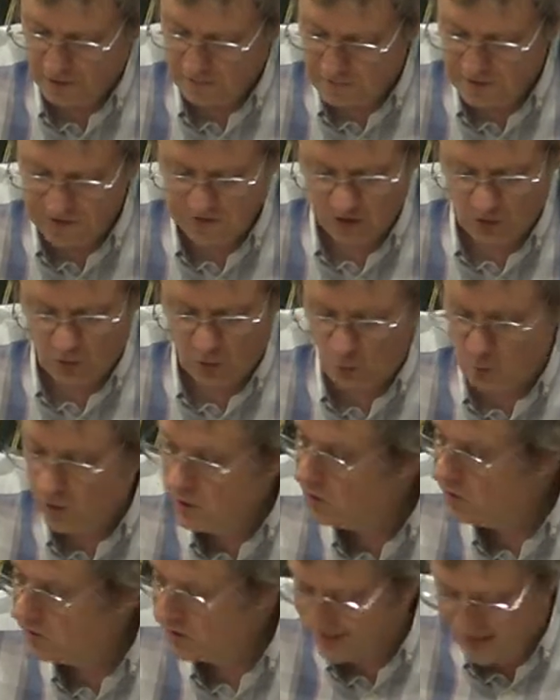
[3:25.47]
Physical
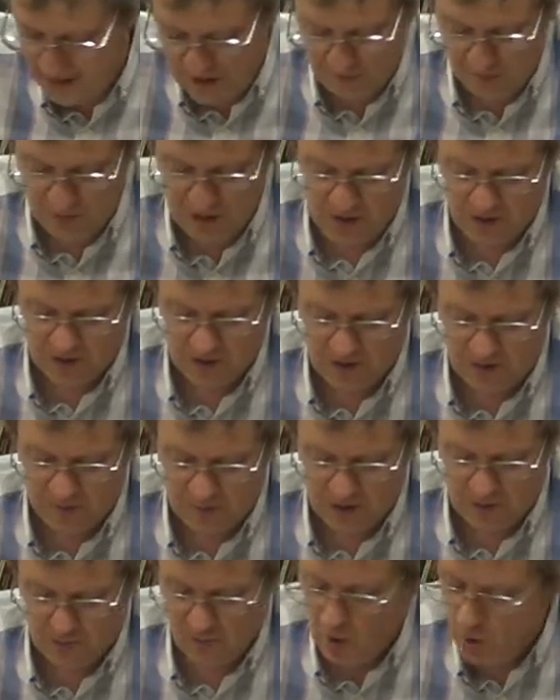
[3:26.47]
wealth can mean
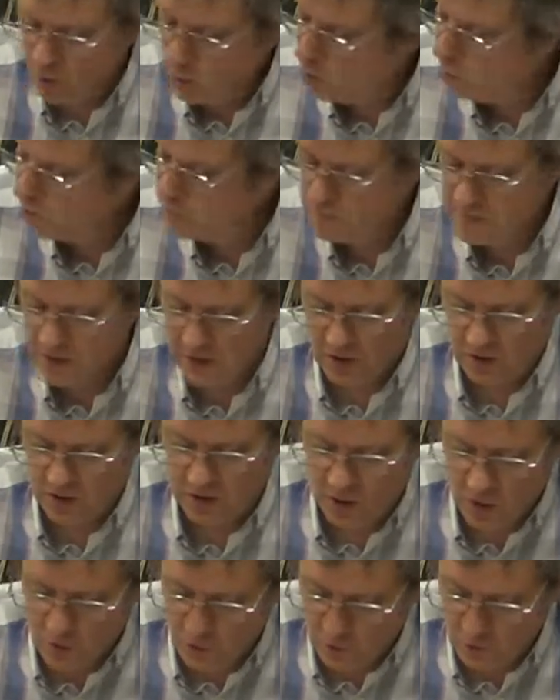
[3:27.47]
something. A good meal,
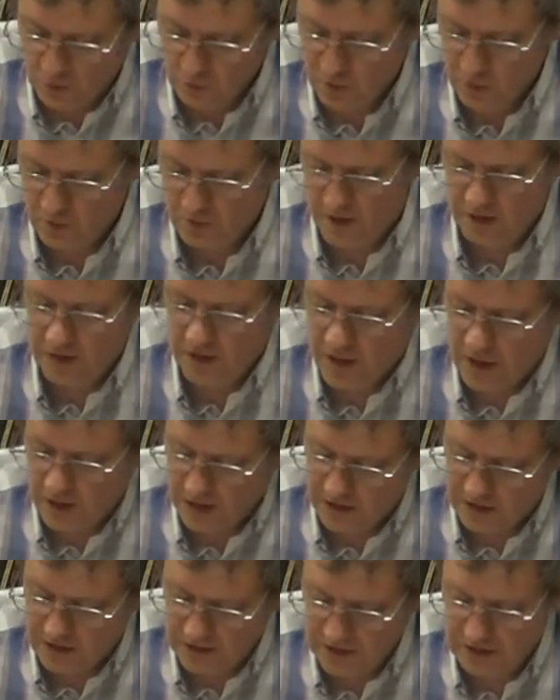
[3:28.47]
a good movie,
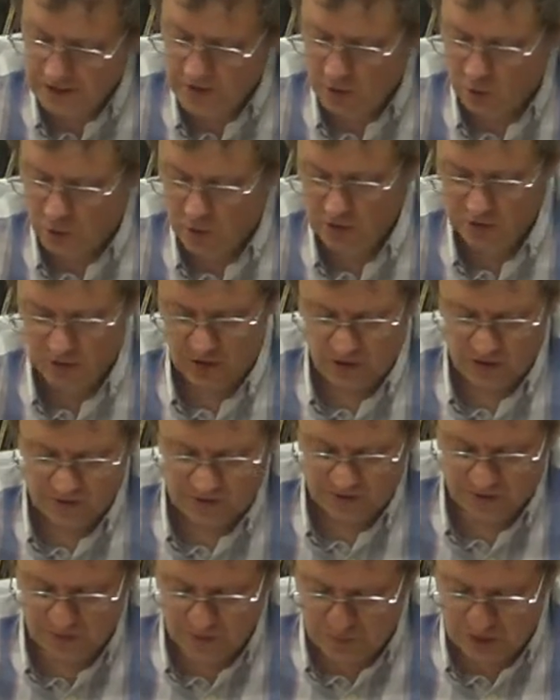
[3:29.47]
a clean,
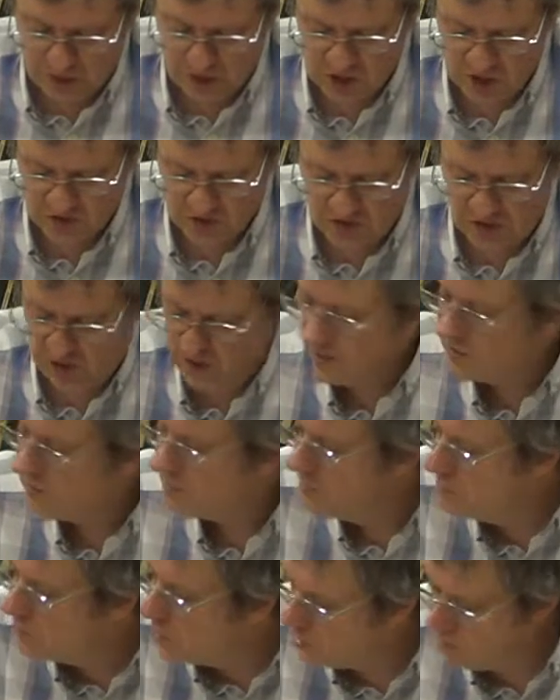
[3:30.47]
organised and spacious
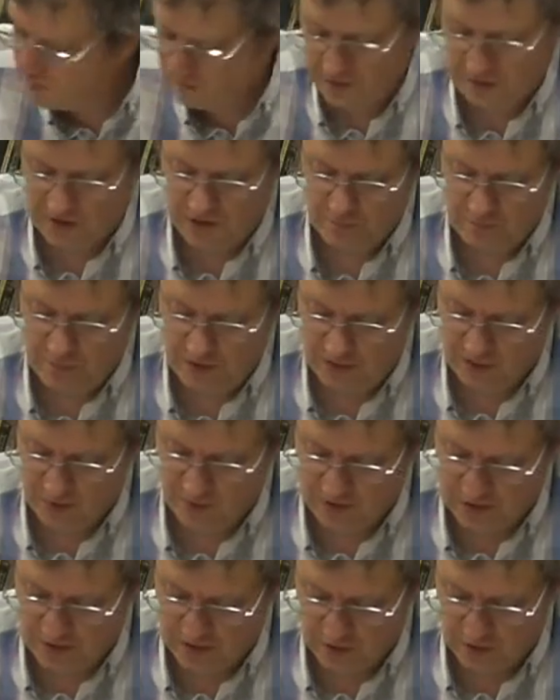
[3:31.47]
house, more effective
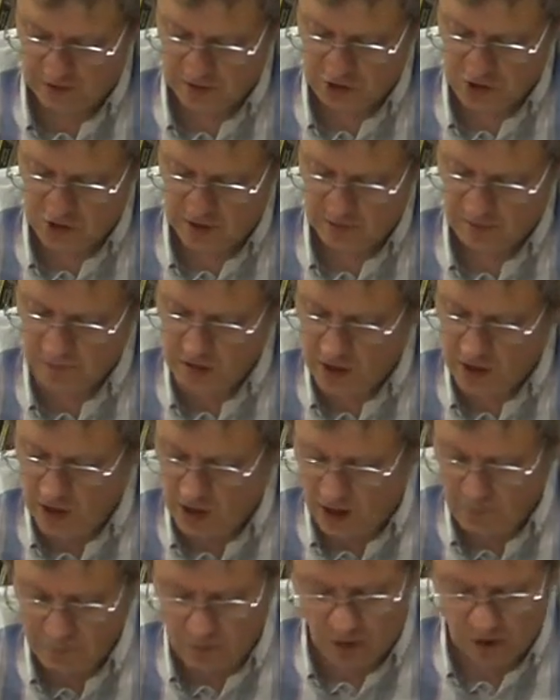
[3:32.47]
medical technology,
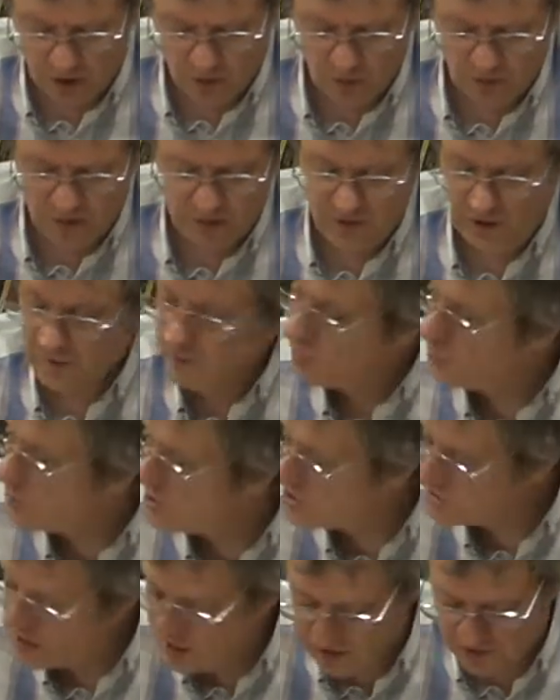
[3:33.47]
a microwave oven
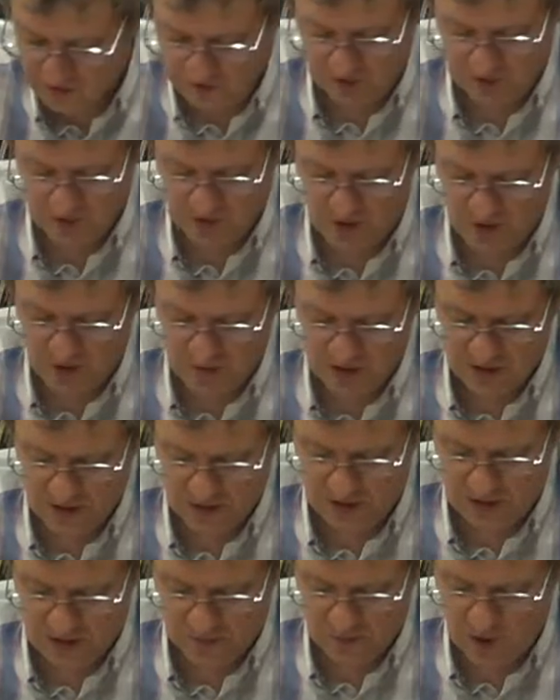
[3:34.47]
which takes less time to
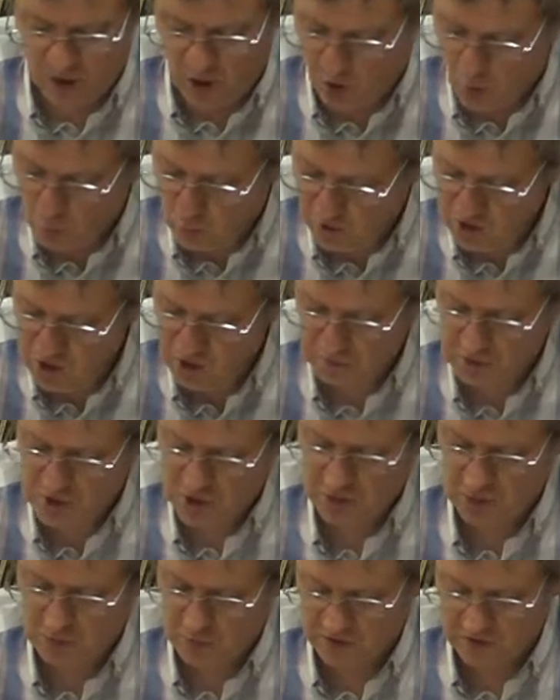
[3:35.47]
heat, a washing
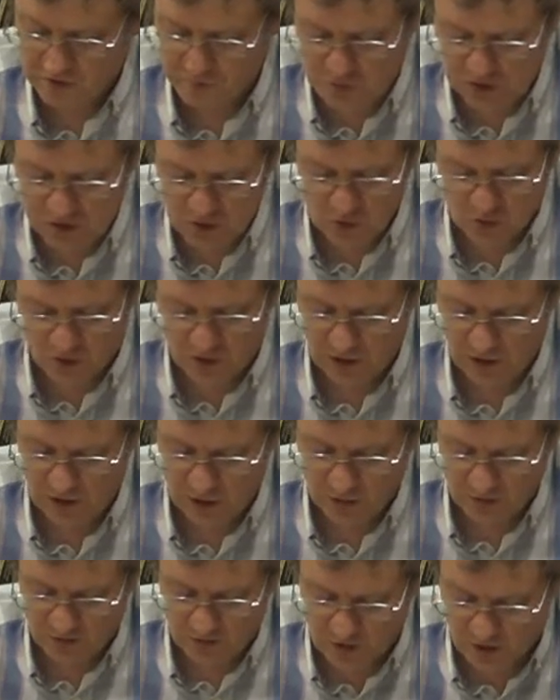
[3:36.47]
machine which spins your
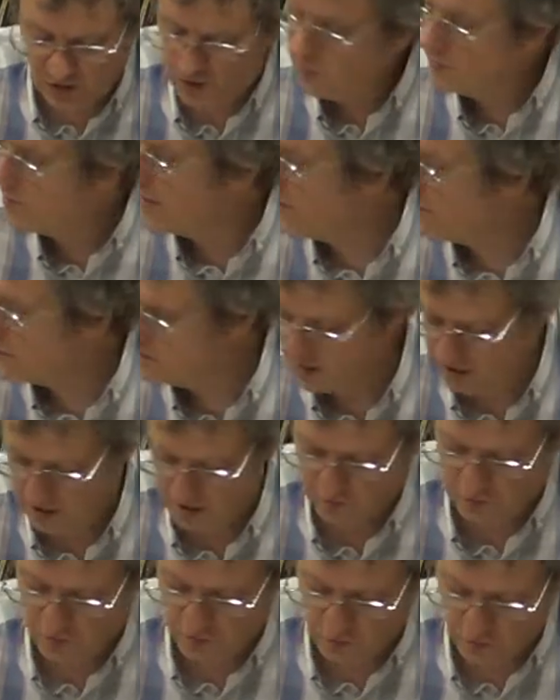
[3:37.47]
clothes dry without the
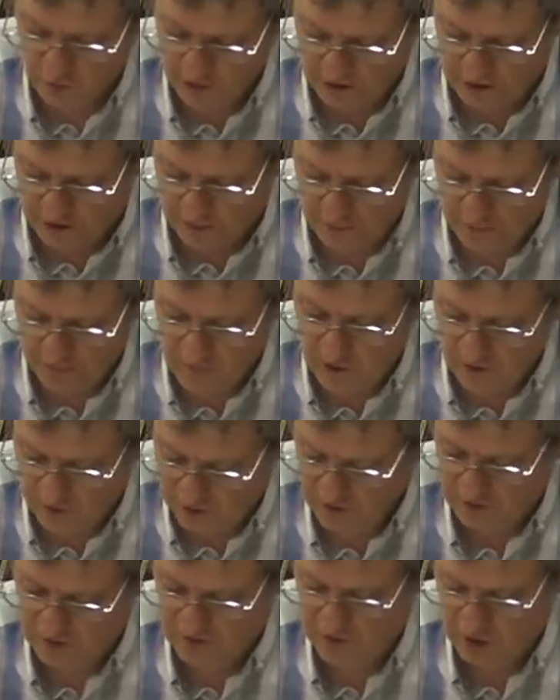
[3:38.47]
need for a wringer.
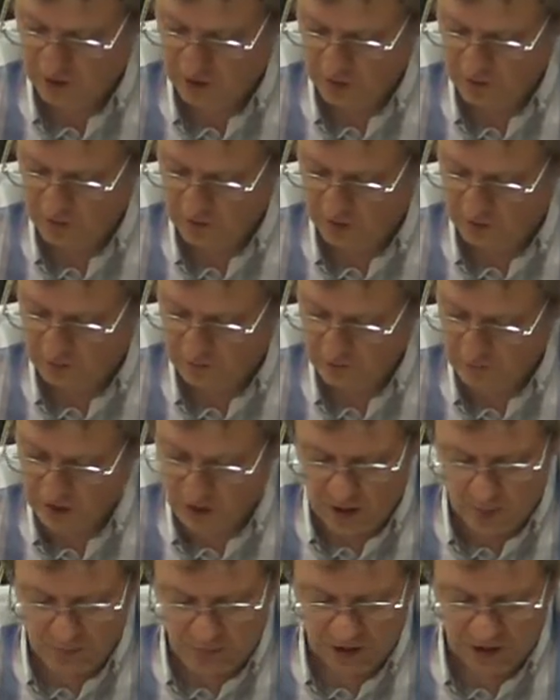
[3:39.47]
The list goes on.
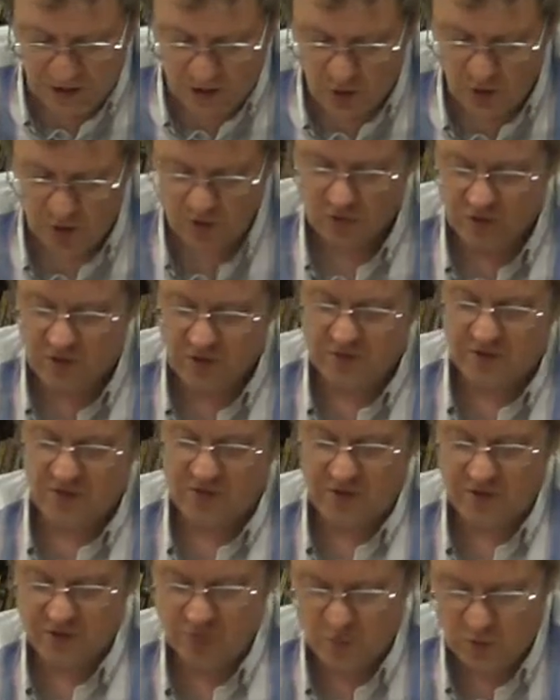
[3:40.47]
But in contrast to
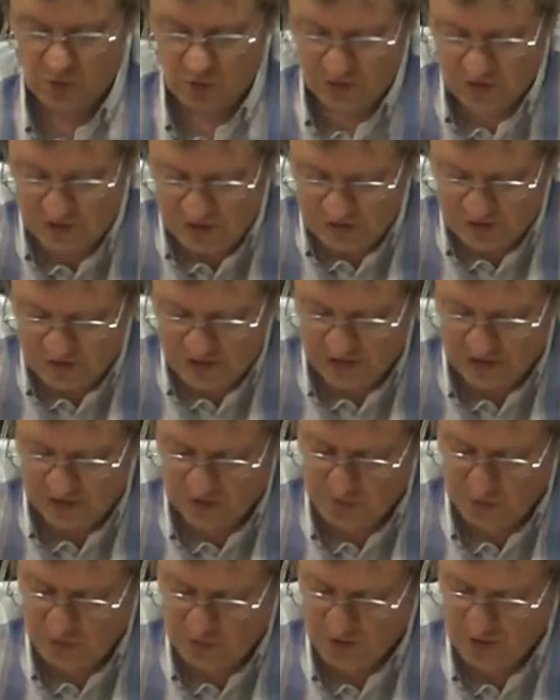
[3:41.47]
such wealth, there is
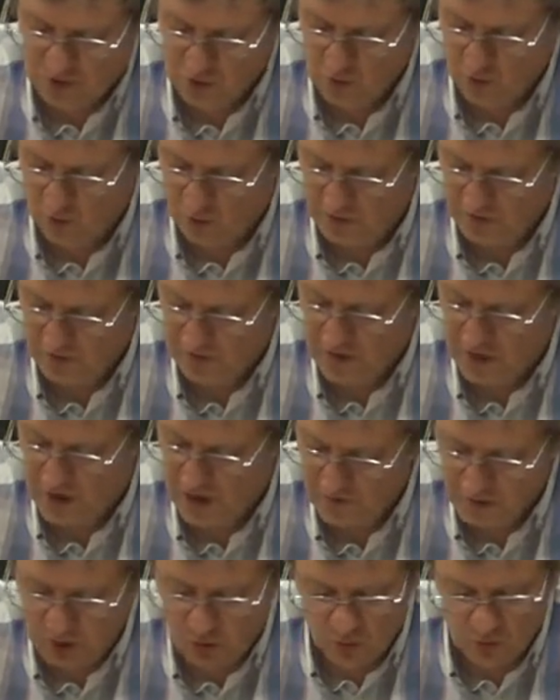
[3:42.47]
experiential wealth,
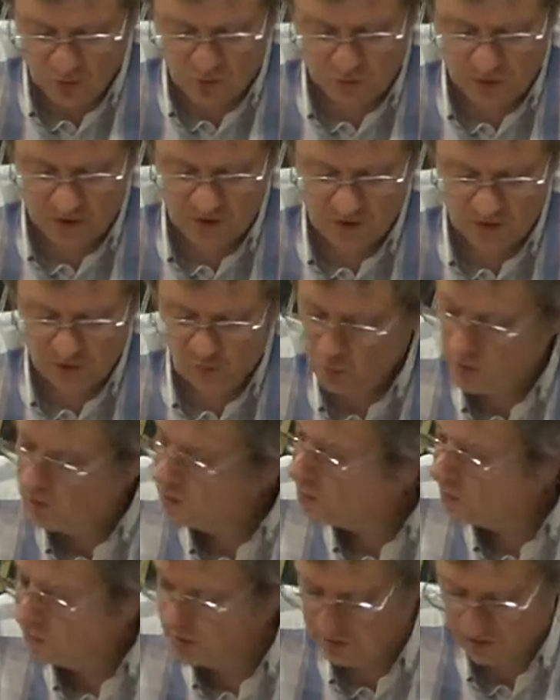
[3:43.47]
having good friends and
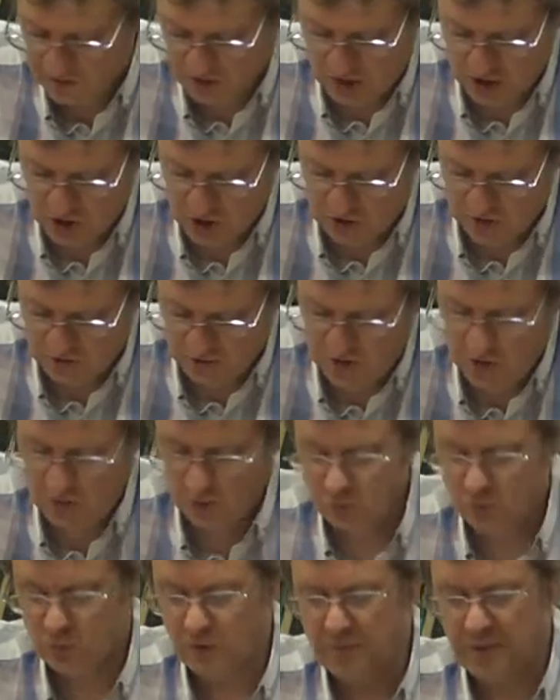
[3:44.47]
worthwhile discussions,
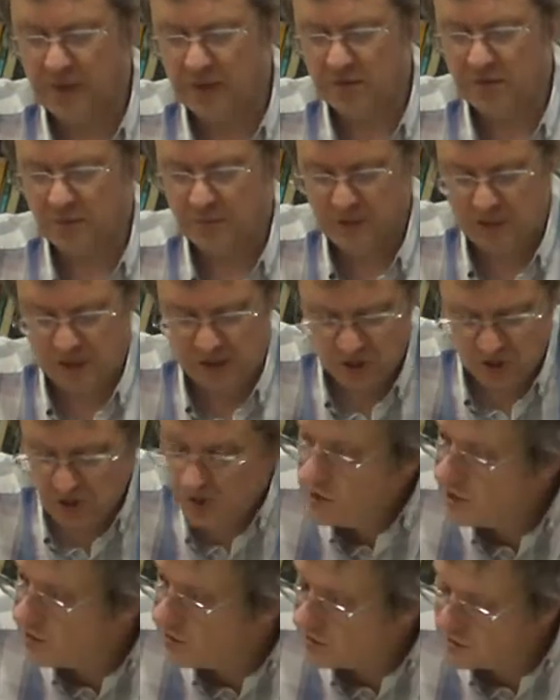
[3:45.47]
swimming at the beach,
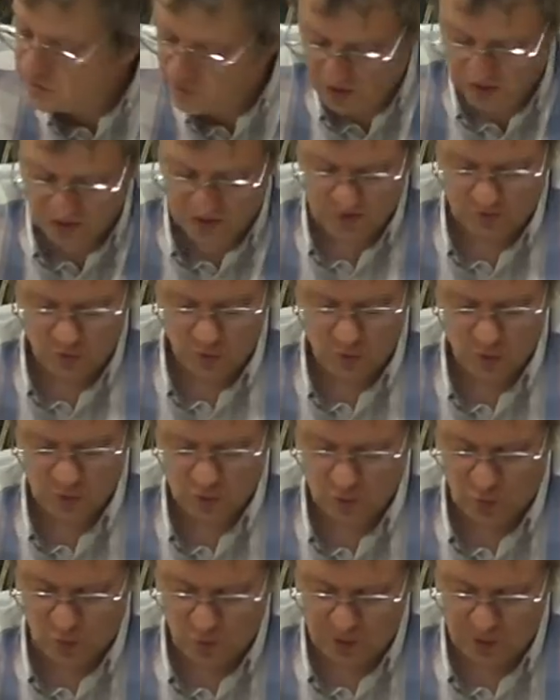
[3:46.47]
the sights of a bush.